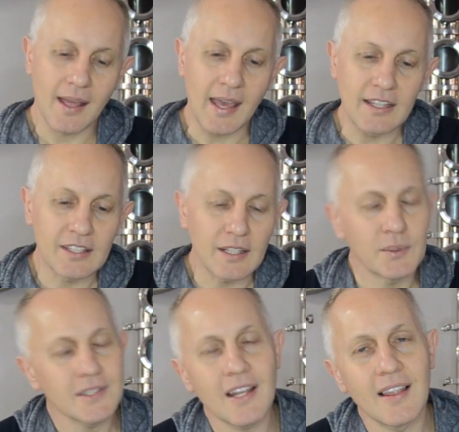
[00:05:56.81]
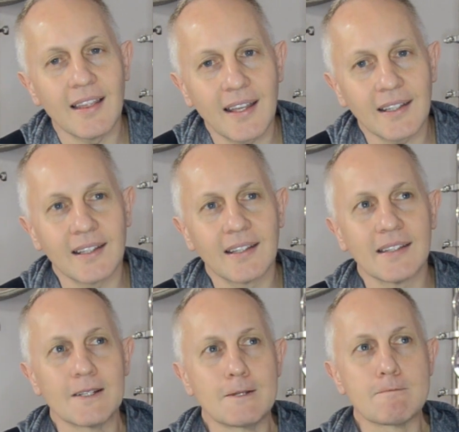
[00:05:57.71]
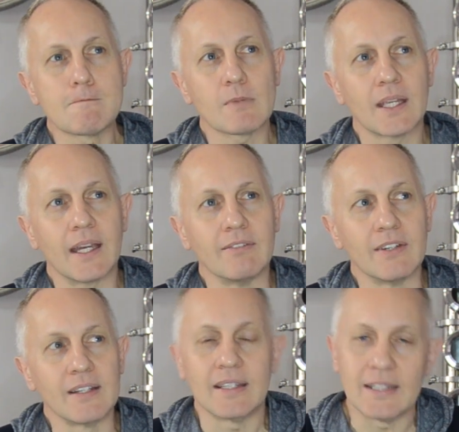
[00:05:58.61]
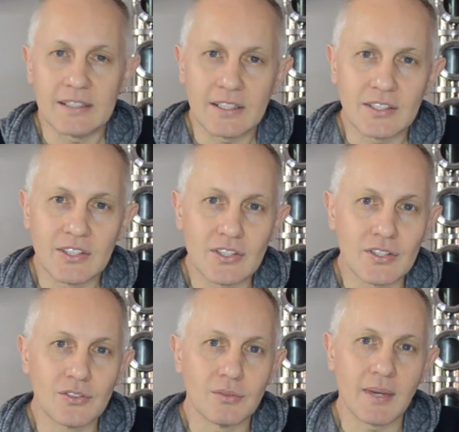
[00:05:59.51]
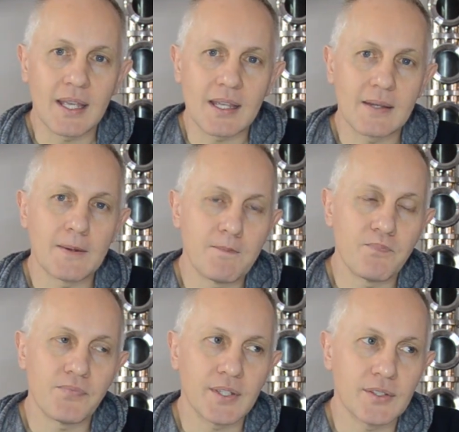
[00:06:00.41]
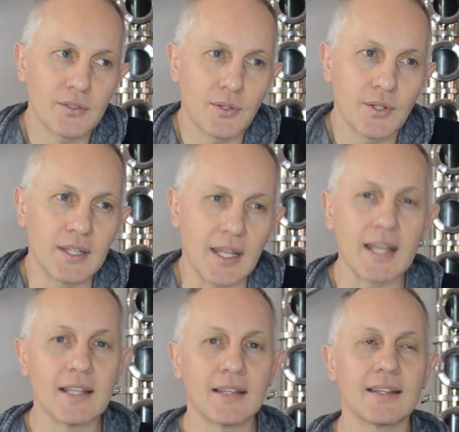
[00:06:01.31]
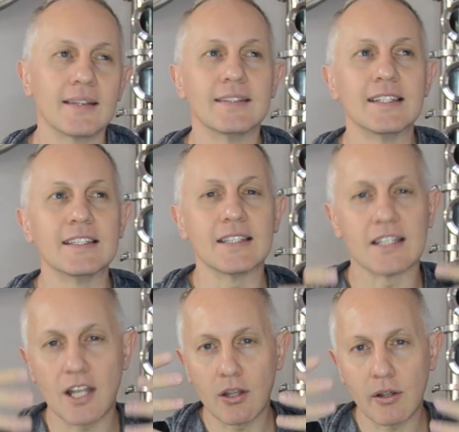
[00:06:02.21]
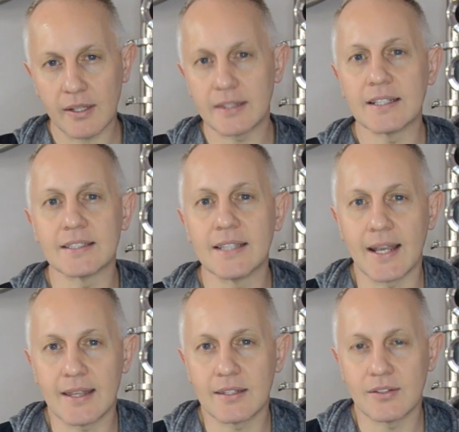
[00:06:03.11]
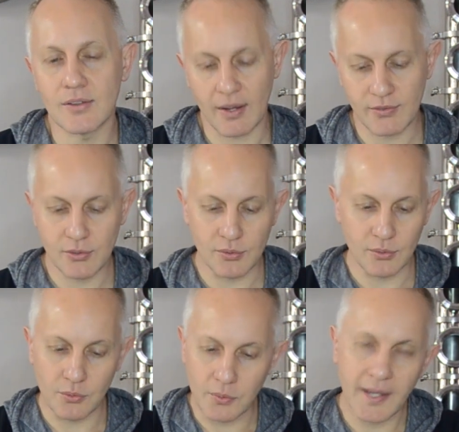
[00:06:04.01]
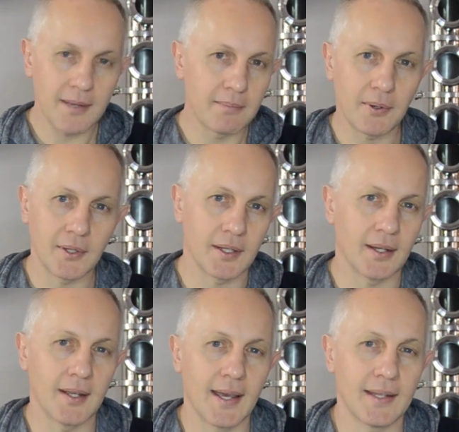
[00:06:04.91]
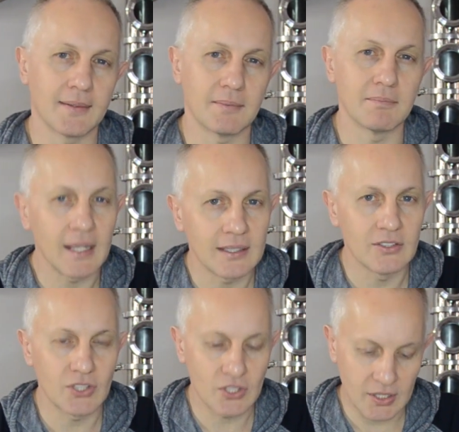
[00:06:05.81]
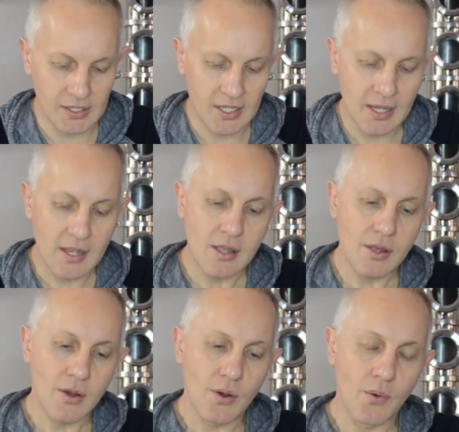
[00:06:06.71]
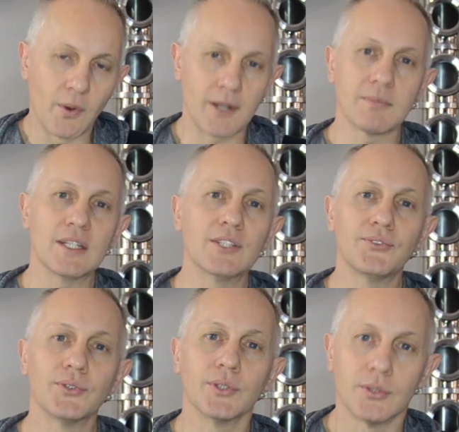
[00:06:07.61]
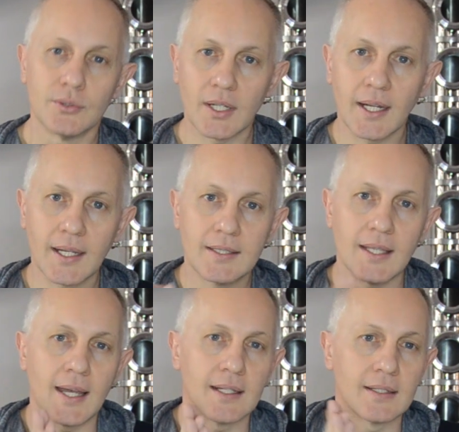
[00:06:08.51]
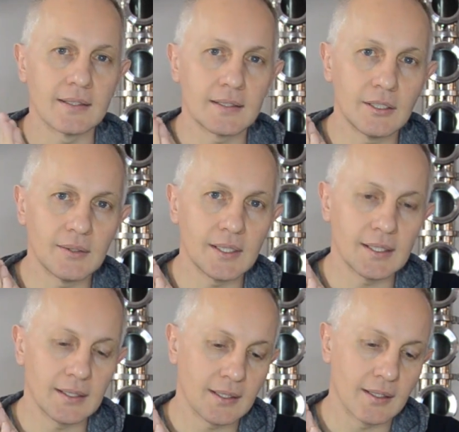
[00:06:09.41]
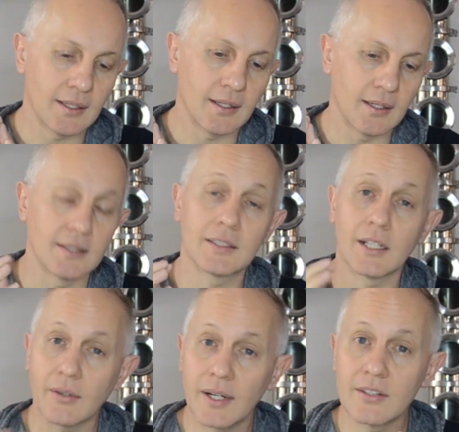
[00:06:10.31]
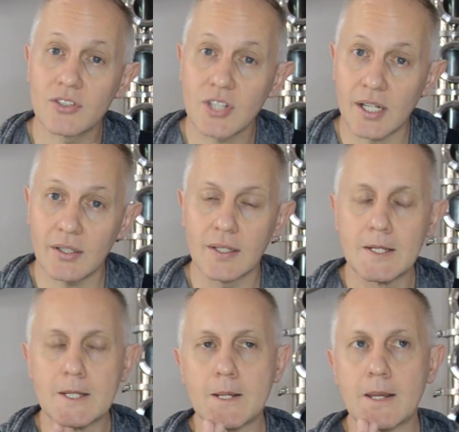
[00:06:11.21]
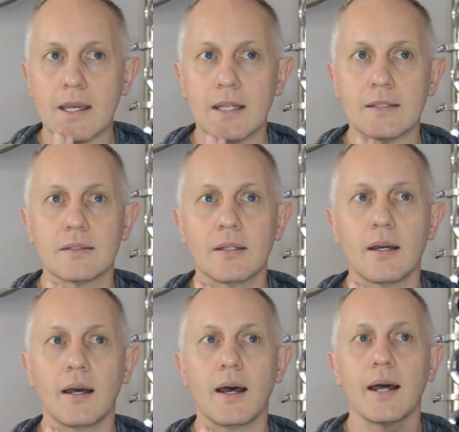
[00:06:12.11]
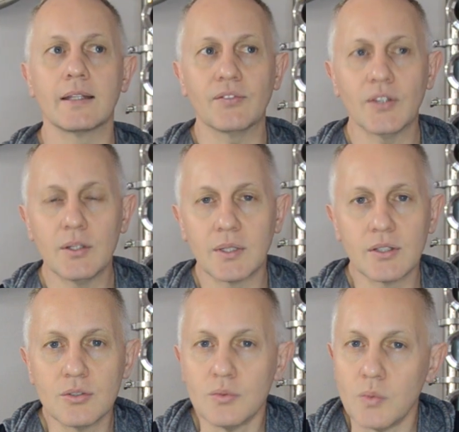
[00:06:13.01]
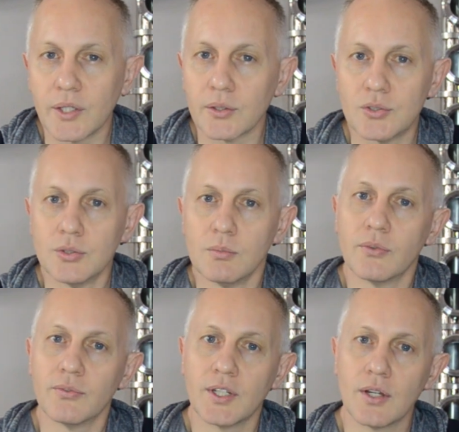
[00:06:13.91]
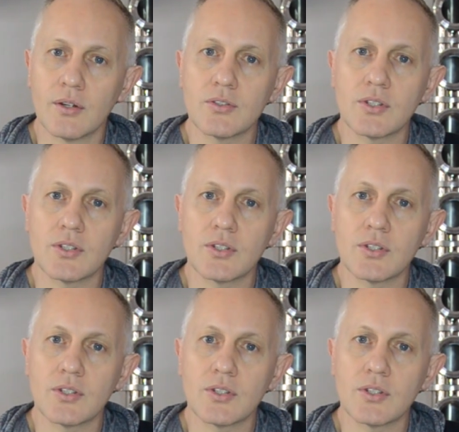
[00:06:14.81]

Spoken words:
it wasn't like a very easy decision to make. So there's a of things that you have to weigh upon and make decisions. What it means for you guys and the distillery, Distiller Greyling channel, is I definitely want to do one or two more videos,